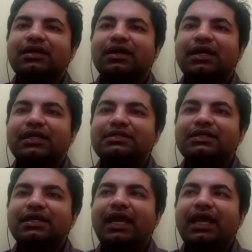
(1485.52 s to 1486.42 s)
And then
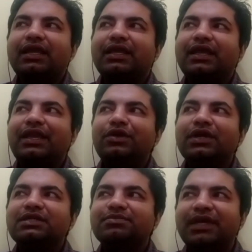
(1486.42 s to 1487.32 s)
say, hey, can you
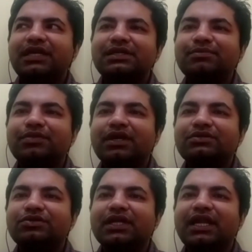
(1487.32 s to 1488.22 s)
guys build some
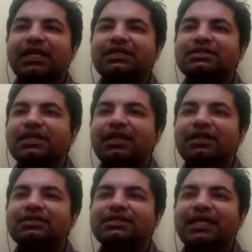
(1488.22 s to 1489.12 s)
product so that I can sell
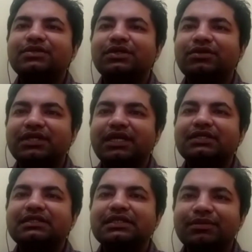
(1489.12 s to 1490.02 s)
the same solution at
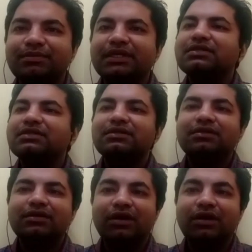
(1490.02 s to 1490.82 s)
a cheaper price?